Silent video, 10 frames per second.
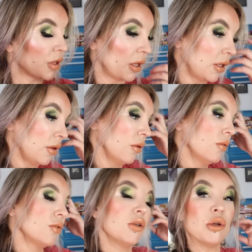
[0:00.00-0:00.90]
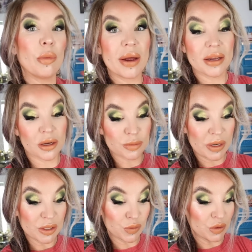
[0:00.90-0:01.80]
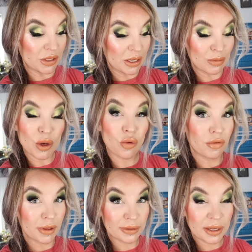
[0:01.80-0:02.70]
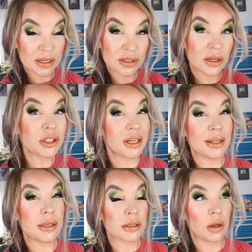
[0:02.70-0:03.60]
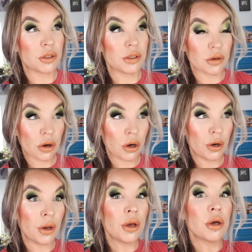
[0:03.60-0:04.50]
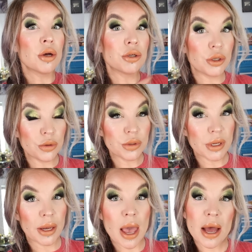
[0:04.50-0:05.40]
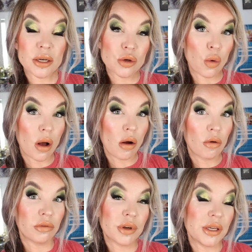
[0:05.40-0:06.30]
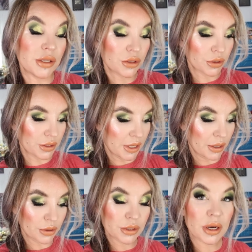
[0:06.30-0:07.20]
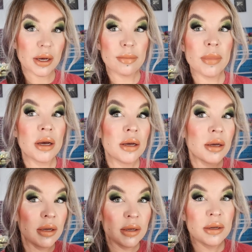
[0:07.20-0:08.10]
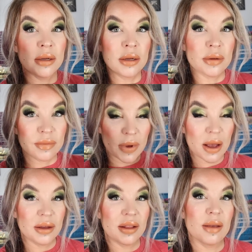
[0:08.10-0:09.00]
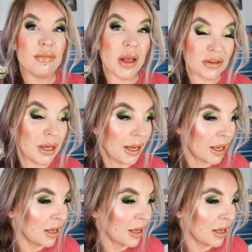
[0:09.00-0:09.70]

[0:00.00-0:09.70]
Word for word: thank you to Nomad Cosmetics for sending me over their latest launch. Again, this launch is on Tuesday at 12 Eastern Standard Time. I'm melting.